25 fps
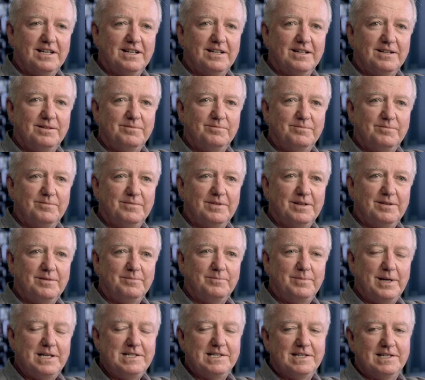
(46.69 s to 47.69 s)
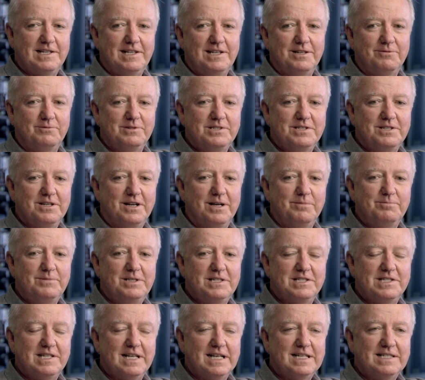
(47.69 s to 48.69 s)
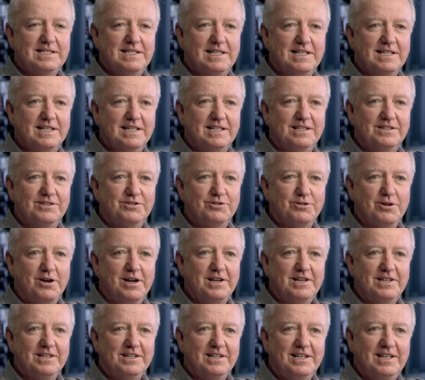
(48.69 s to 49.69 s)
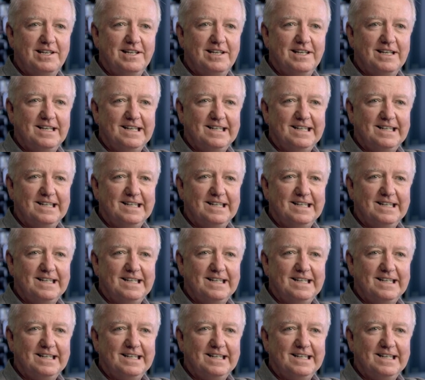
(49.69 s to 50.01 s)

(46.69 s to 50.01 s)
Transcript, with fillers: Um, basically, I was I'm dyslexic, and trying to